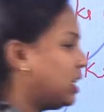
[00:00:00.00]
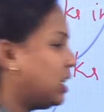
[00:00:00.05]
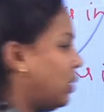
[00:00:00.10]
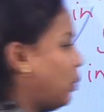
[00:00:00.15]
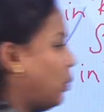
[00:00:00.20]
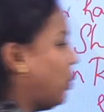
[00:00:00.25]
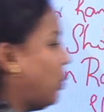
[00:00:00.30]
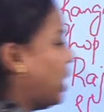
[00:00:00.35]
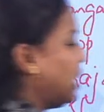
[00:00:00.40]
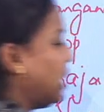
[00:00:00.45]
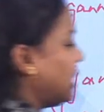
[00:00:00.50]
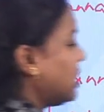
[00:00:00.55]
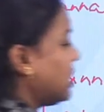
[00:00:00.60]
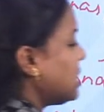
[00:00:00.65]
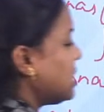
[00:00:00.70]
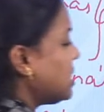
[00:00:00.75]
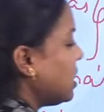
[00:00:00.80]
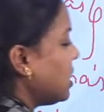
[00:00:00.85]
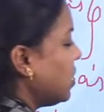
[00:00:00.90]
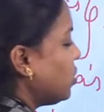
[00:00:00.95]
Well, it
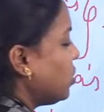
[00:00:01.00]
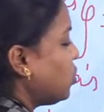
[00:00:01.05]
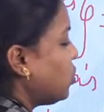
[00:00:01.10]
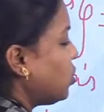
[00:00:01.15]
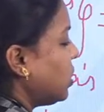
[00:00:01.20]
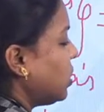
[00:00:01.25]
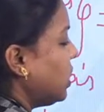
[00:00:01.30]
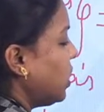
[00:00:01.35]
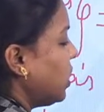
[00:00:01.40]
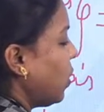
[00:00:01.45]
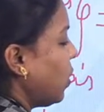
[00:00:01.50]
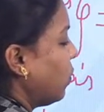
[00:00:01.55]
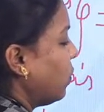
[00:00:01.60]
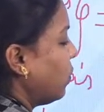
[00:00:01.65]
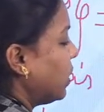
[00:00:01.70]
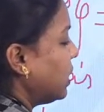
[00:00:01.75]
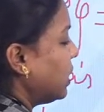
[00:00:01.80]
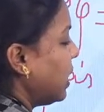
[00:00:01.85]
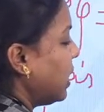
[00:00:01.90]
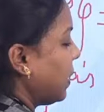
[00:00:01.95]
is 3
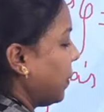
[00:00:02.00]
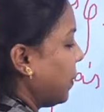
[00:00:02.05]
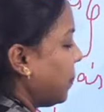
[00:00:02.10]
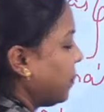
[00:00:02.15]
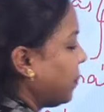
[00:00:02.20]
over there.